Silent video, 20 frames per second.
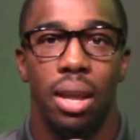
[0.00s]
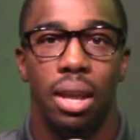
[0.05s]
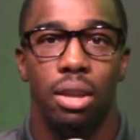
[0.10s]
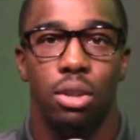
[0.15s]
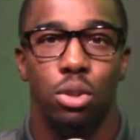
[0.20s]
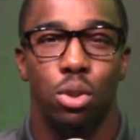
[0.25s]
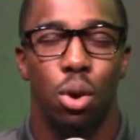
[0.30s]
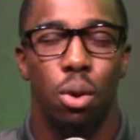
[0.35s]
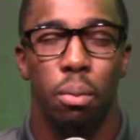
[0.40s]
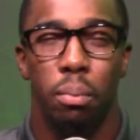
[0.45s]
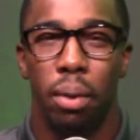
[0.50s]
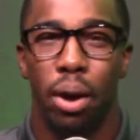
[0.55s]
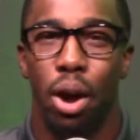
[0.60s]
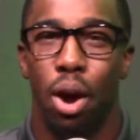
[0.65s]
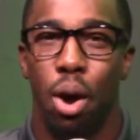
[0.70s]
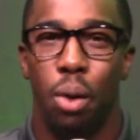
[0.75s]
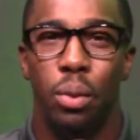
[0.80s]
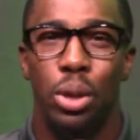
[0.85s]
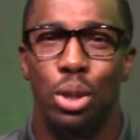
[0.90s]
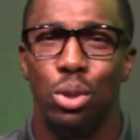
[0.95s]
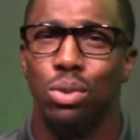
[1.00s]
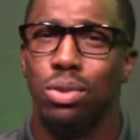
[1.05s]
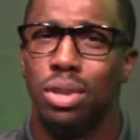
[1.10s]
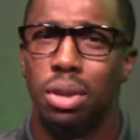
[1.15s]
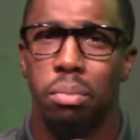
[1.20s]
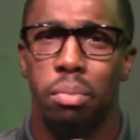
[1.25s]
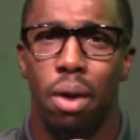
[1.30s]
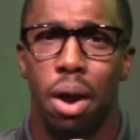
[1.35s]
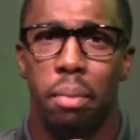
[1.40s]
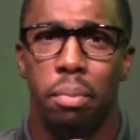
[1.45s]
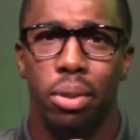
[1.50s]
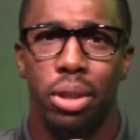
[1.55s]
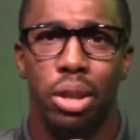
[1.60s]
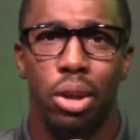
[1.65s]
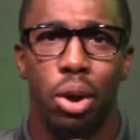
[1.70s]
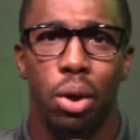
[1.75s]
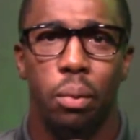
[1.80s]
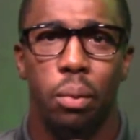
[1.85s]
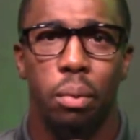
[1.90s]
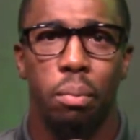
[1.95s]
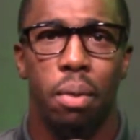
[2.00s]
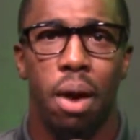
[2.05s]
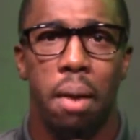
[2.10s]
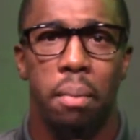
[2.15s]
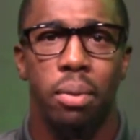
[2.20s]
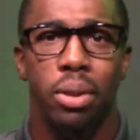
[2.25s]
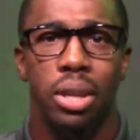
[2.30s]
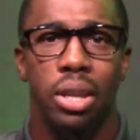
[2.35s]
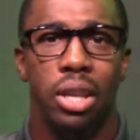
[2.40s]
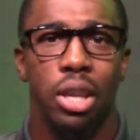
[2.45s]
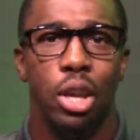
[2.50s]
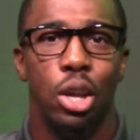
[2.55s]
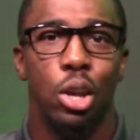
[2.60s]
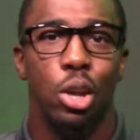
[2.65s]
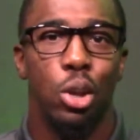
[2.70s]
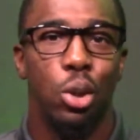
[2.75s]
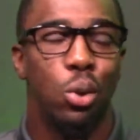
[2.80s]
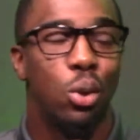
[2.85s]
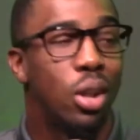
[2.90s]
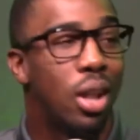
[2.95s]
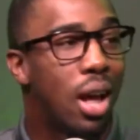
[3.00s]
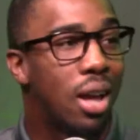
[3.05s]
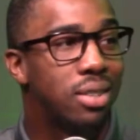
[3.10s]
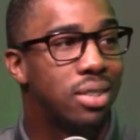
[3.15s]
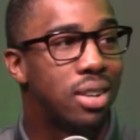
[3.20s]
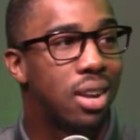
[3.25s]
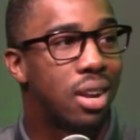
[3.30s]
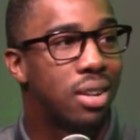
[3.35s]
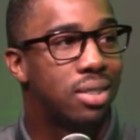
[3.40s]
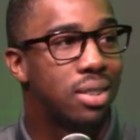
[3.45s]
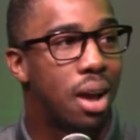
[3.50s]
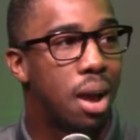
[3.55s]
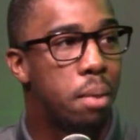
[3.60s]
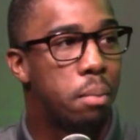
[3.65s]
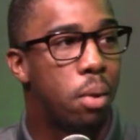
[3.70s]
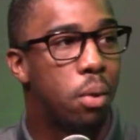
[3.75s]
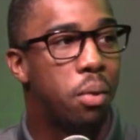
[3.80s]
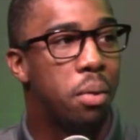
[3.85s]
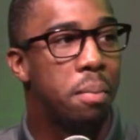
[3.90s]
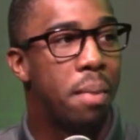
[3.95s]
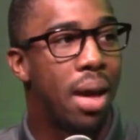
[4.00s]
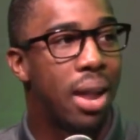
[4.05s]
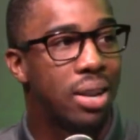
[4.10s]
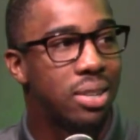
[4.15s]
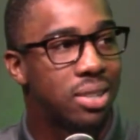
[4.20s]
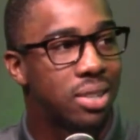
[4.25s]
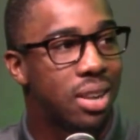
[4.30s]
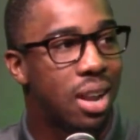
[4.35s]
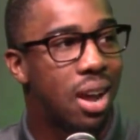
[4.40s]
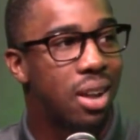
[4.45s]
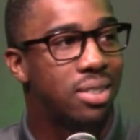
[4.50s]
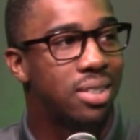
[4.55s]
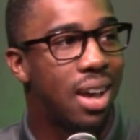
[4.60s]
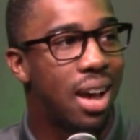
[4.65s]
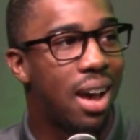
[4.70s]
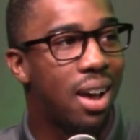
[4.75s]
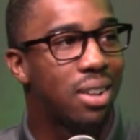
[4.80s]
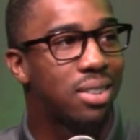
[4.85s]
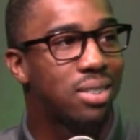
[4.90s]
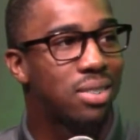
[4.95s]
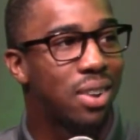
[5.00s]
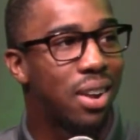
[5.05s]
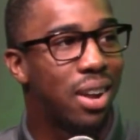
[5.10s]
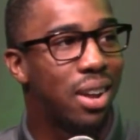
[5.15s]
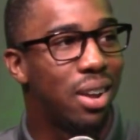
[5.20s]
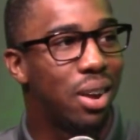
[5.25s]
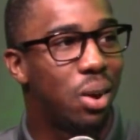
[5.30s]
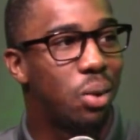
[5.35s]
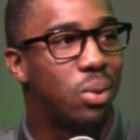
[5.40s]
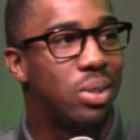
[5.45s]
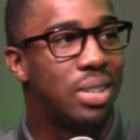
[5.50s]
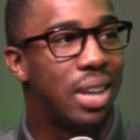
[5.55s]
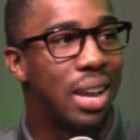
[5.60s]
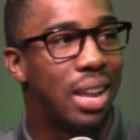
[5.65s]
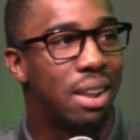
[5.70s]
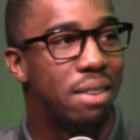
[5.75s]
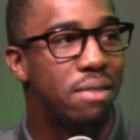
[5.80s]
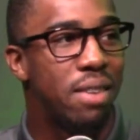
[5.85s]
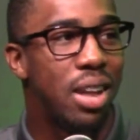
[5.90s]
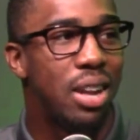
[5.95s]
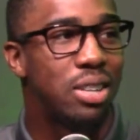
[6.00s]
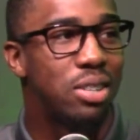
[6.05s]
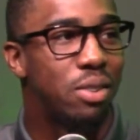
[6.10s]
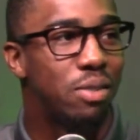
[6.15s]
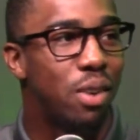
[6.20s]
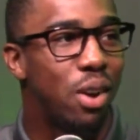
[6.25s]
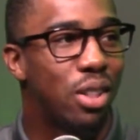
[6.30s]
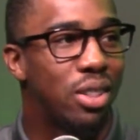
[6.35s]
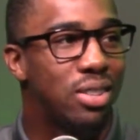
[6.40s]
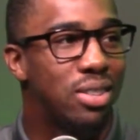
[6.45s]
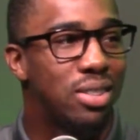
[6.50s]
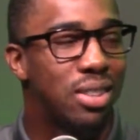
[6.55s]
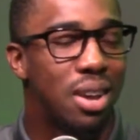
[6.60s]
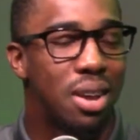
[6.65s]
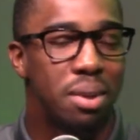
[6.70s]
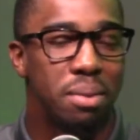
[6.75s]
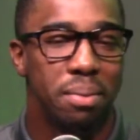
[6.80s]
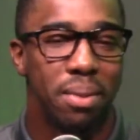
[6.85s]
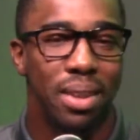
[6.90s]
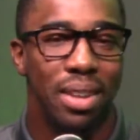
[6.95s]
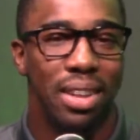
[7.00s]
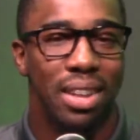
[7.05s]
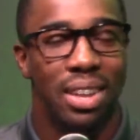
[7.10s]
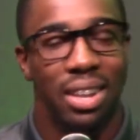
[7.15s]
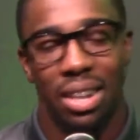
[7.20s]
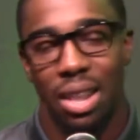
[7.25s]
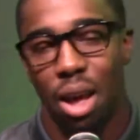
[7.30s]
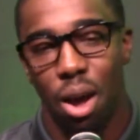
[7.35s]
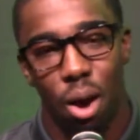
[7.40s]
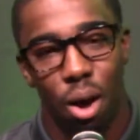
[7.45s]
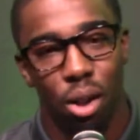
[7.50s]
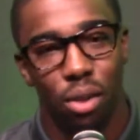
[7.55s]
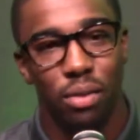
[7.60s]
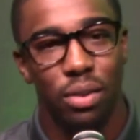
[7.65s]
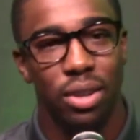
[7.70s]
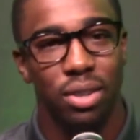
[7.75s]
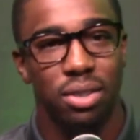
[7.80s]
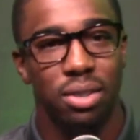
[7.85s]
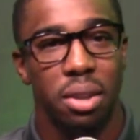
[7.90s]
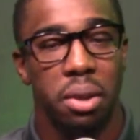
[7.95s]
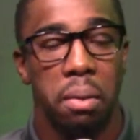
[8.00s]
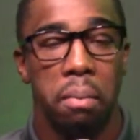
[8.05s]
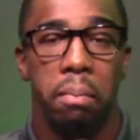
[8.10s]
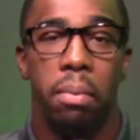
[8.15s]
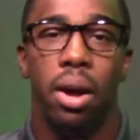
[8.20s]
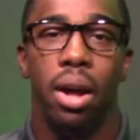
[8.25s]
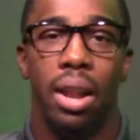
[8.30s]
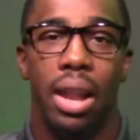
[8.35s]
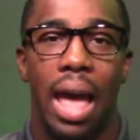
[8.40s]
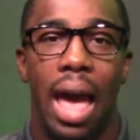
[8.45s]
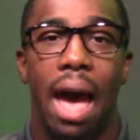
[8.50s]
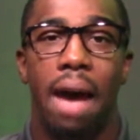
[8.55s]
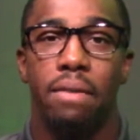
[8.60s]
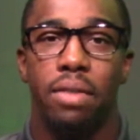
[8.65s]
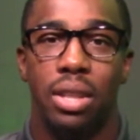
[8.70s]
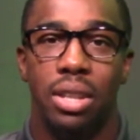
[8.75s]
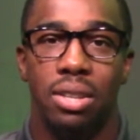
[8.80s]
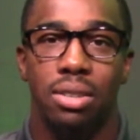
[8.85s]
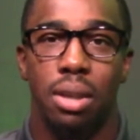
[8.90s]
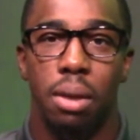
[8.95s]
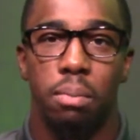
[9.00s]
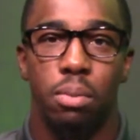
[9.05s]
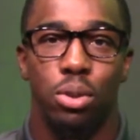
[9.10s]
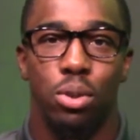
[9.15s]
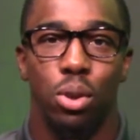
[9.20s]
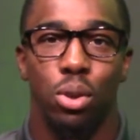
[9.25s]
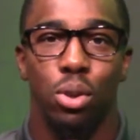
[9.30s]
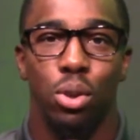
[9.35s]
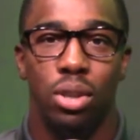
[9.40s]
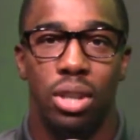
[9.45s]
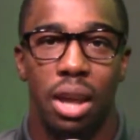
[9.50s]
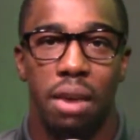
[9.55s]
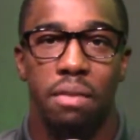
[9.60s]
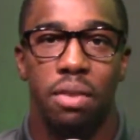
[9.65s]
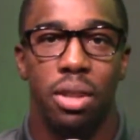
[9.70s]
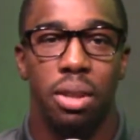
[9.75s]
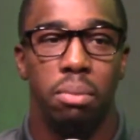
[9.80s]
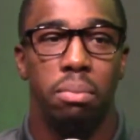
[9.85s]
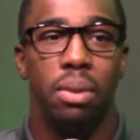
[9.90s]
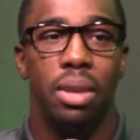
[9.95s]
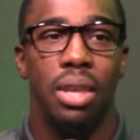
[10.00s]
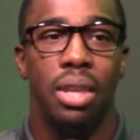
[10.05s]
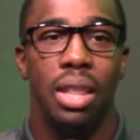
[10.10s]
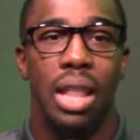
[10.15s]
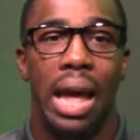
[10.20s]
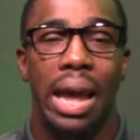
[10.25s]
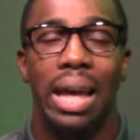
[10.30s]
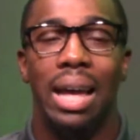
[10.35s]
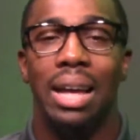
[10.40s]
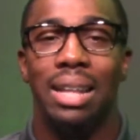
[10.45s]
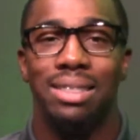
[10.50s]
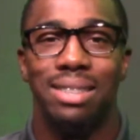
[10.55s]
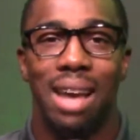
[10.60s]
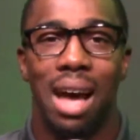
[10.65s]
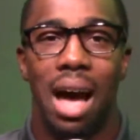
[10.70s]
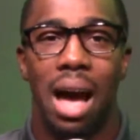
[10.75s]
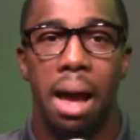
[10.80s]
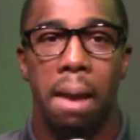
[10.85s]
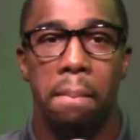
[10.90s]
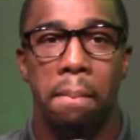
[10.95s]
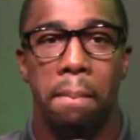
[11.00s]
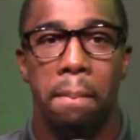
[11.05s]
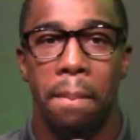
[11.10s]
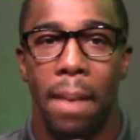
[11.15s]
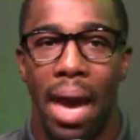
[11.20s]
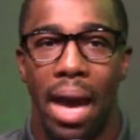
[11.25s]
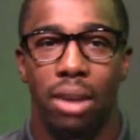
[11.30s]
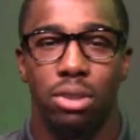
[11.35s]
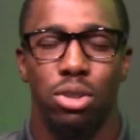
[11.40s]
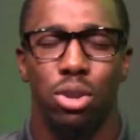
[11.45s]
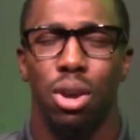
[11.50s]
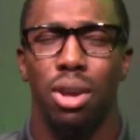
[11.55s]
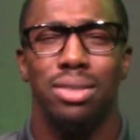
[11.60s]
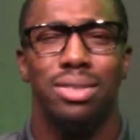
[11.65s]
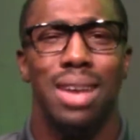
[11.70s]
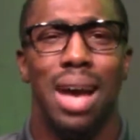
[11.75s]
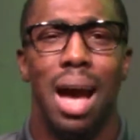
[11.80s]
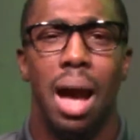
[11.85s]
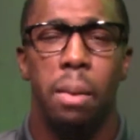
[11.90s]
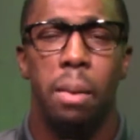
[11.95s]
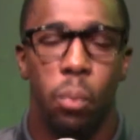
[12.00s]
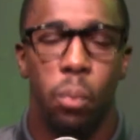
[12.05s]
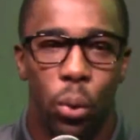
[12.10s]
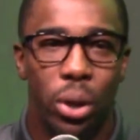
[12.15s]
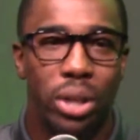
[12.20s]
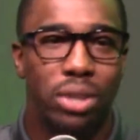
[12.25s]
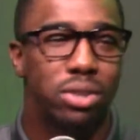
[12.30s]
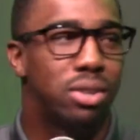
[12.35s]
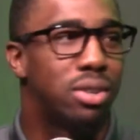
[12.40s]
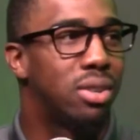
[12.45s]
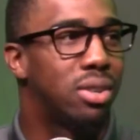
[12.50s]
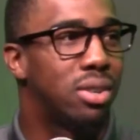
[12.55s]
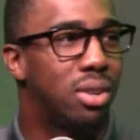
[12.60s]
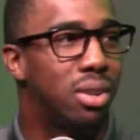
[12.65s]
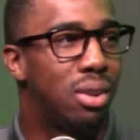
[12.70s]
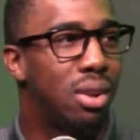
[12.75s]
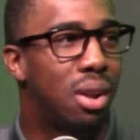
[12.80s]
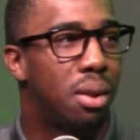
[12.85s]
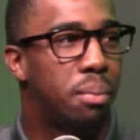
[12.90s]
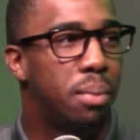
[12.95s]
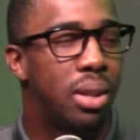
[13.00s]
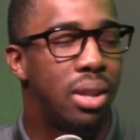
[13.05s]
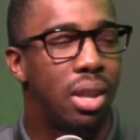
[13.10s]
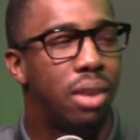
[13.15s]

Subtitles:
So, but are we using it properly? Are we properly utilizing our time? Are we managing our tasks, right? Are we taking advantage of all this time? Not all of us, but after this episode, you'll definitely be like a time master, a time wizard. You know what I mean?